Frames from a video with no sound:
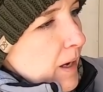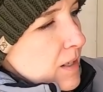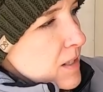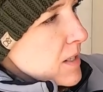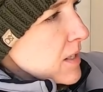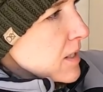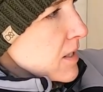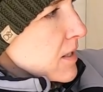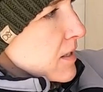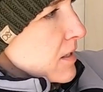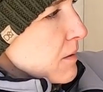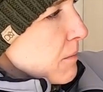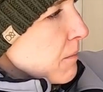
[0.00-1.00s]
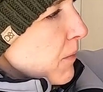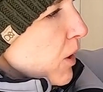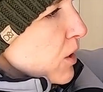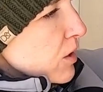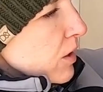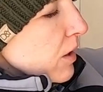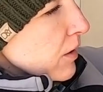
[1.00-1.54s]
I didn't see a
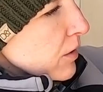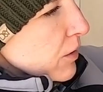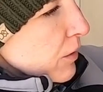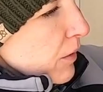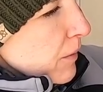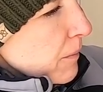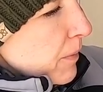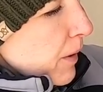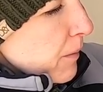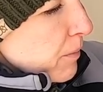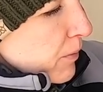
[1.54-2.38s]
mark, uh, you know, a, a